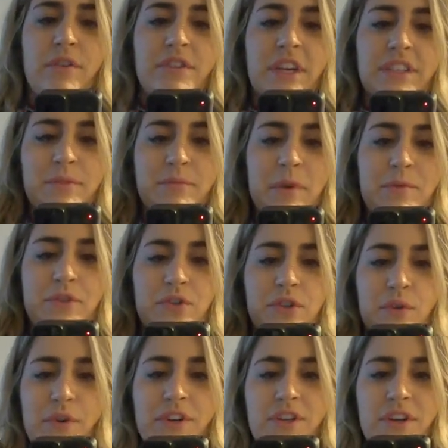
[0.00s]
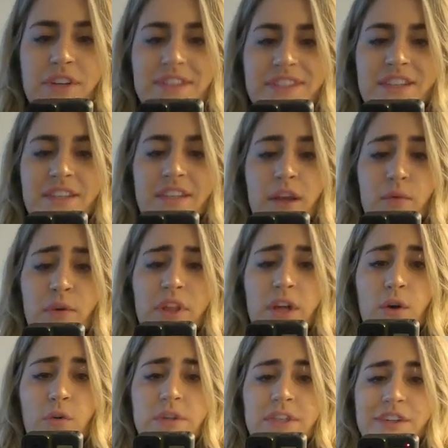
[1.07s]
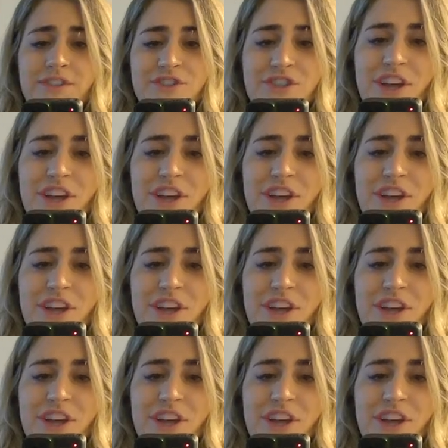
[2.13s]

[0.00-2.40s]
which I sometimes do in the winter because it does get really cold here in